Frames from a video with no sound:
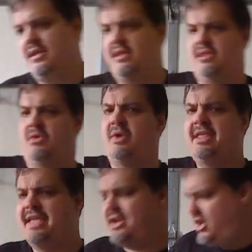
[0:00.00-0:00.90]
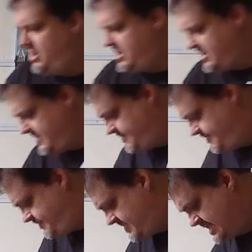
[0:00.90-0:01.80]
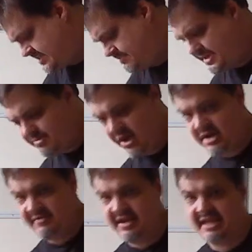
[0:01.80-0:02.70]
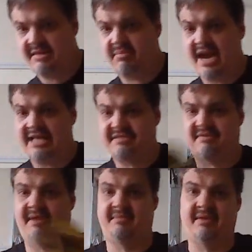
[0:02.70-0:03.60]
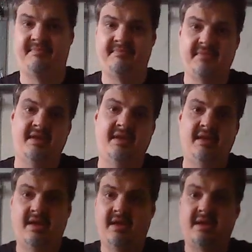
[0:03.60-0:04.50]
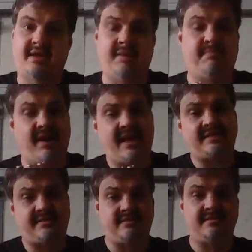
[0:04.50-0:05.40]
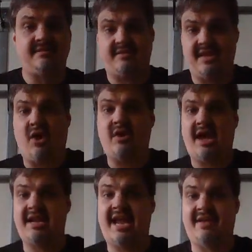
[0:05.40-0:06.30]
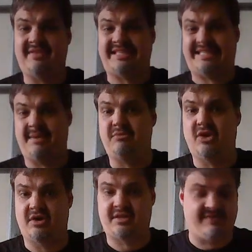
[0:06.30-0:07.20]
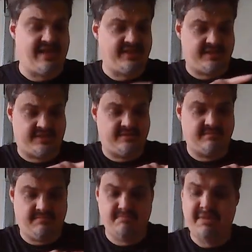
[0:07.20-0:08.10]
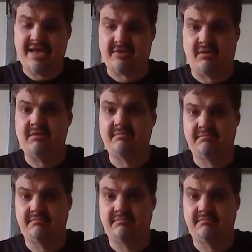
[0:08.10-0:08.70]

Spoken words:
the way they look is a big part of it, like the brass family. Okay, brass, they all kind of have the same look. They got this metal,